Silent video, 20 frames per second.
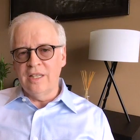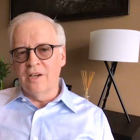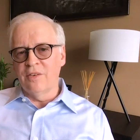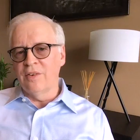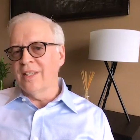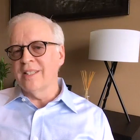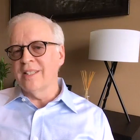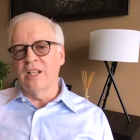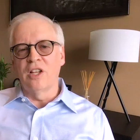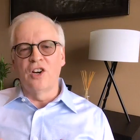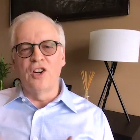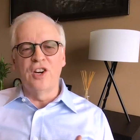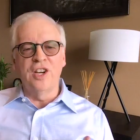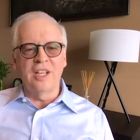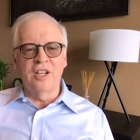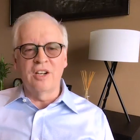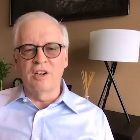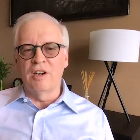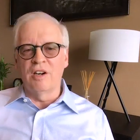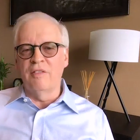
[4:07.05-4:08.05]
There is a
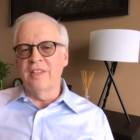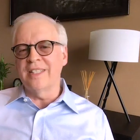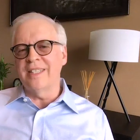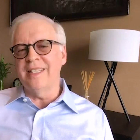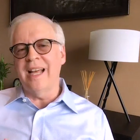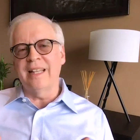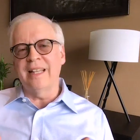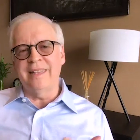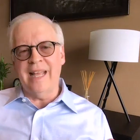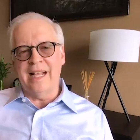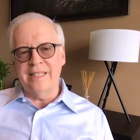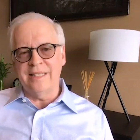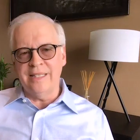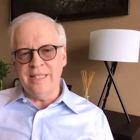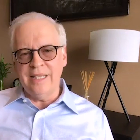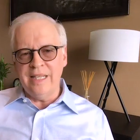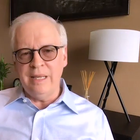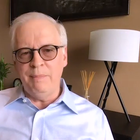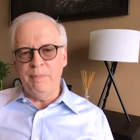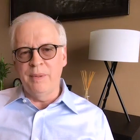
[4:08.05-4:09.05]
learning curve. It's not that
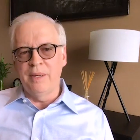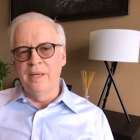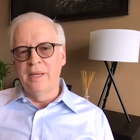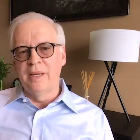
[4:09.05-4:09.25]
steep,